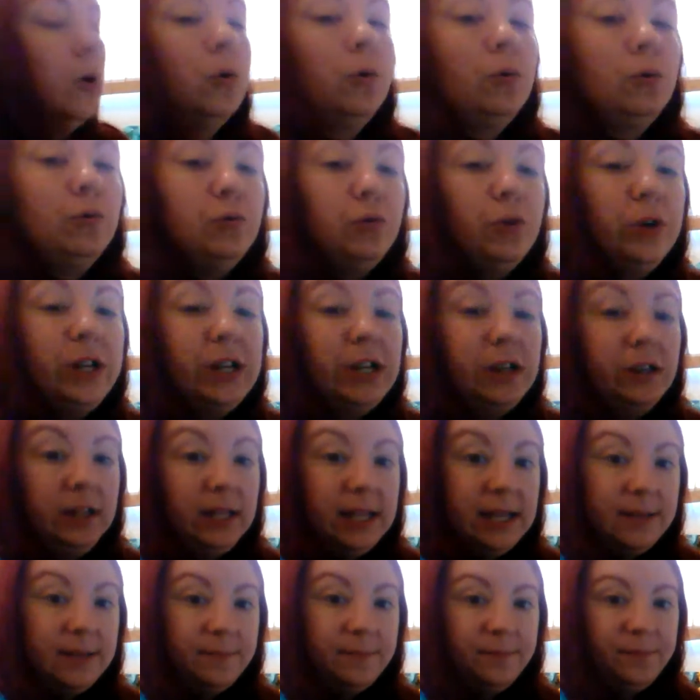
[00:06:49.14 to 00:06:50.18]

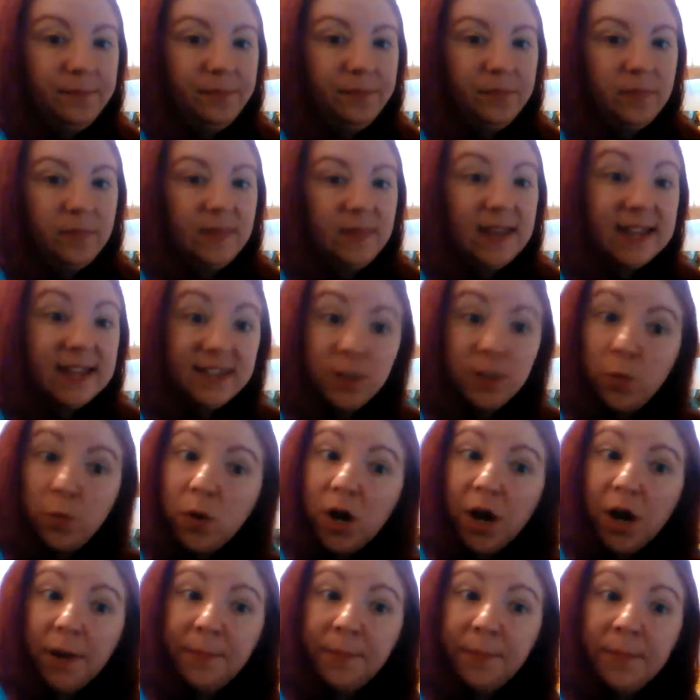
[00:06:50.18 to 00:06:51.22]
really. That's a
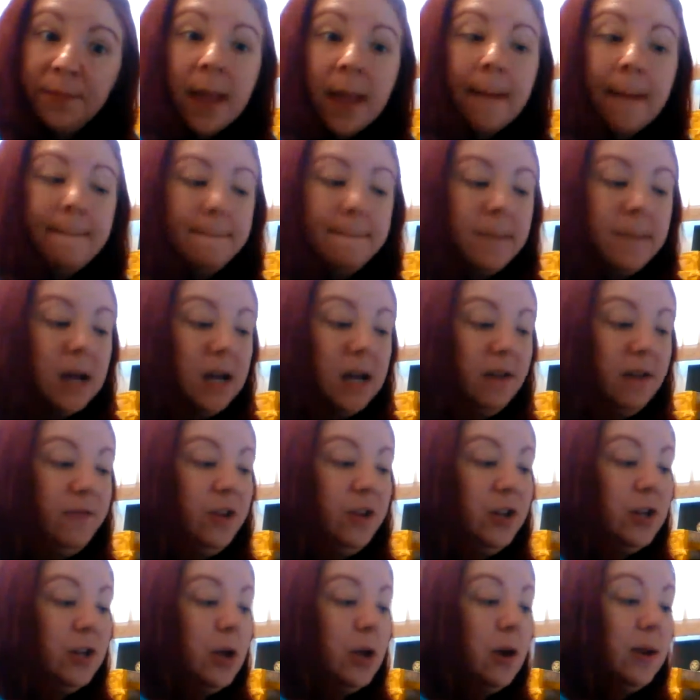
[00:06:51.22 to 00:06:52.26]
word. But if
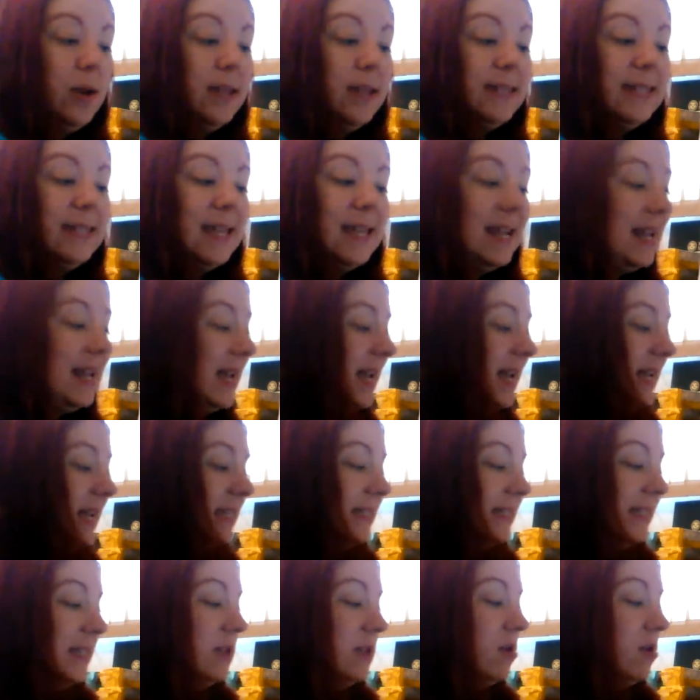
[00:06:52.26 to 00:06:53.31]
you notice, it has
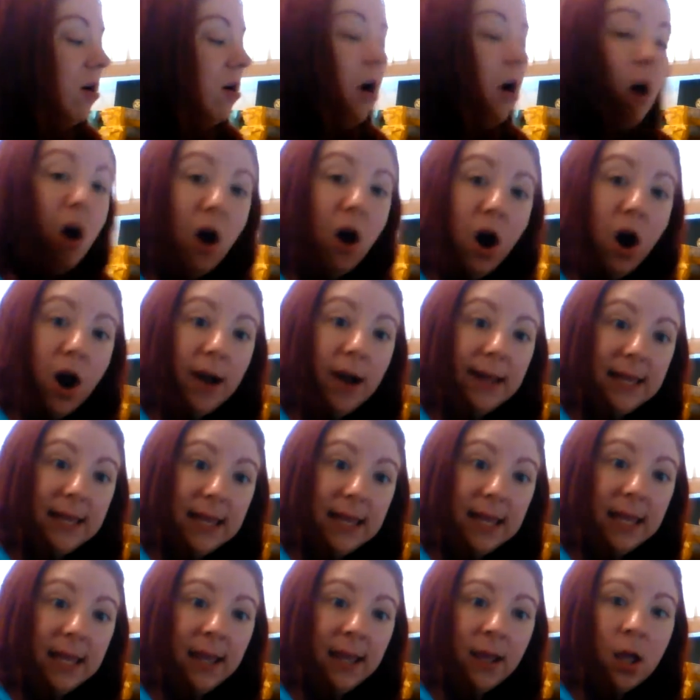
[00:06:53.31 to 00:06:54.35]
the
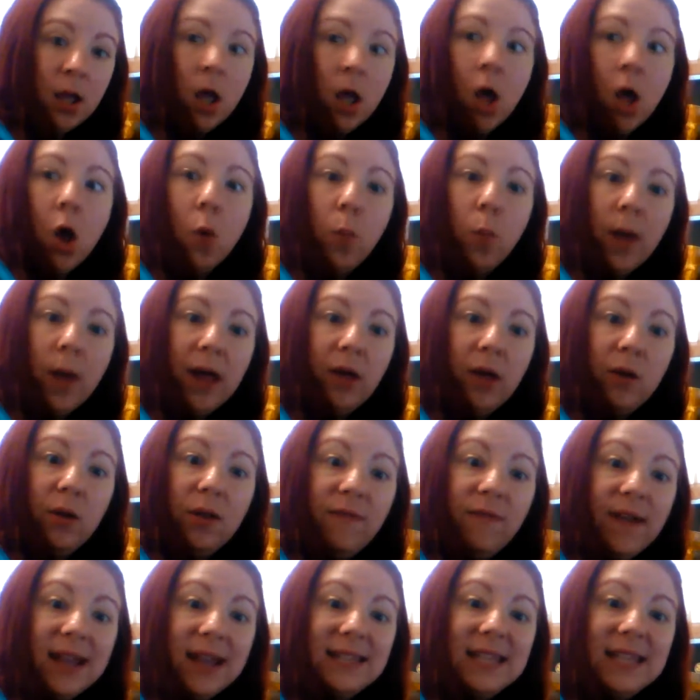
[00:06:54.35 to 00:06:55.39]
RE. Well, if
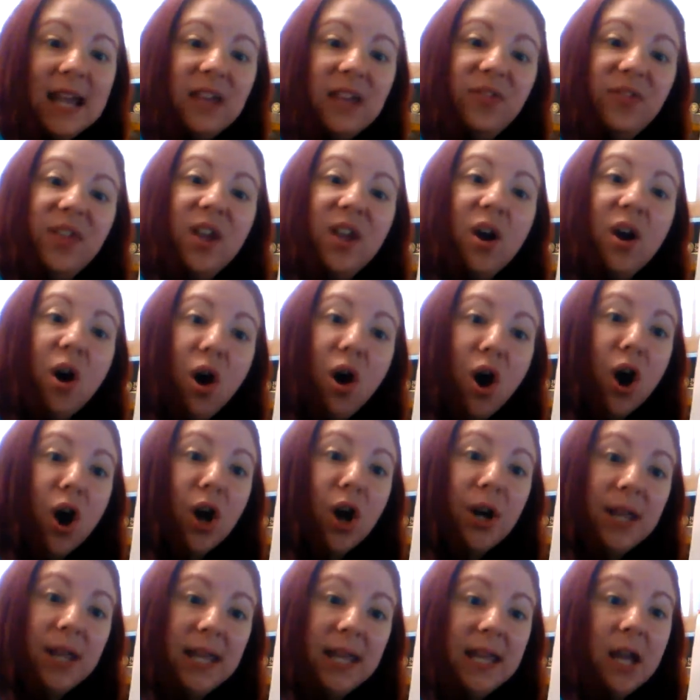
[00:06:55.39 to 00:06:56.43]
I take the
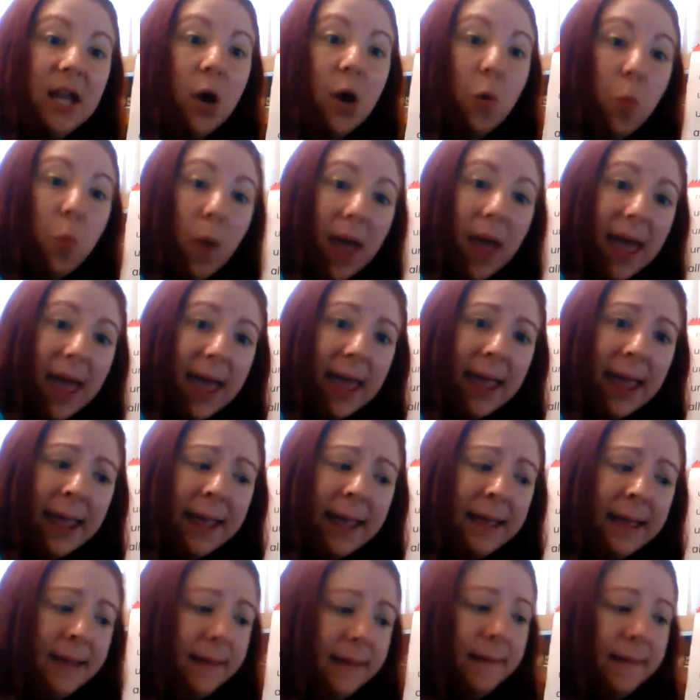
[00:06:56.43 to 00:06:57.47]
RE
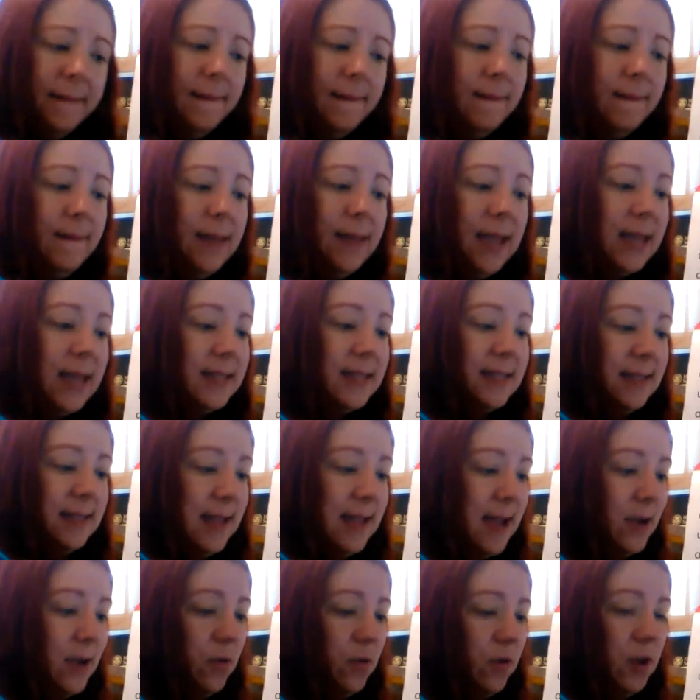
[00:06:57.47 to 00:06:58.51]
away, it's
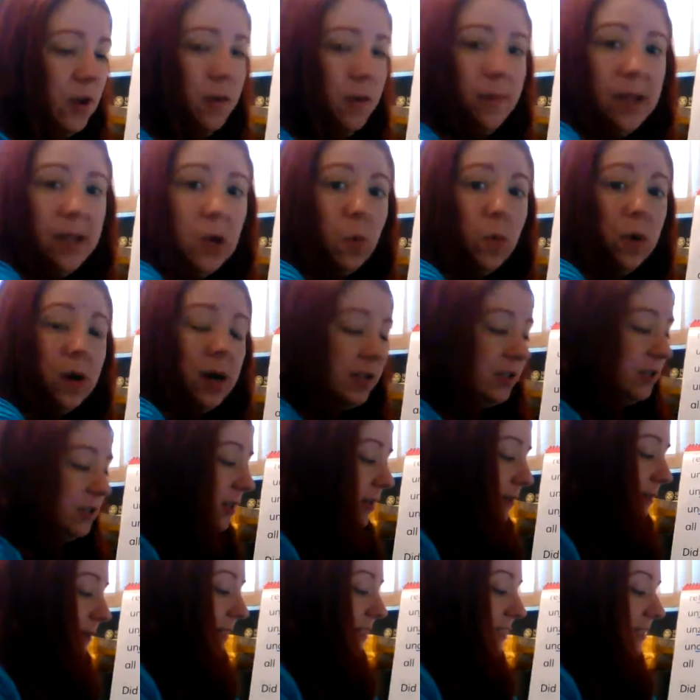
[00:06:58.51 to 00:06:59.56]
not going to be a word. So
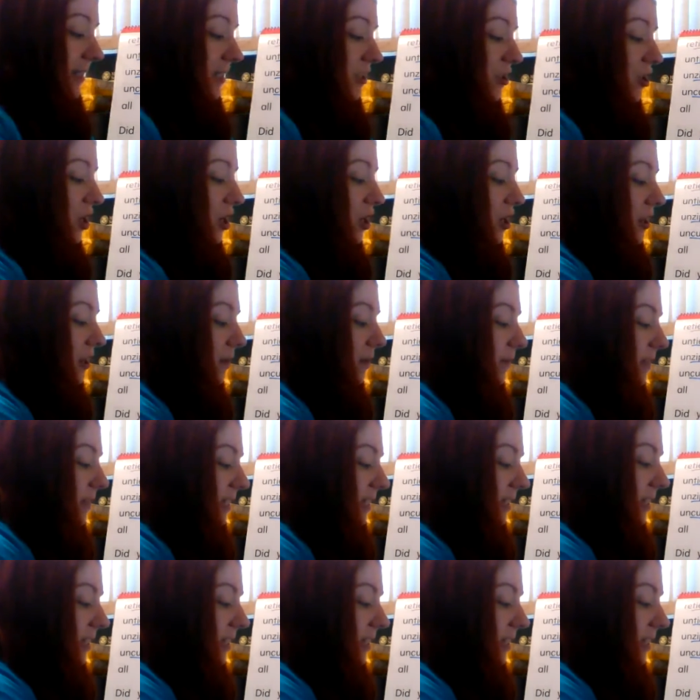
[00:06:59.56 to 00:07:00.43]
let me show you. Let me take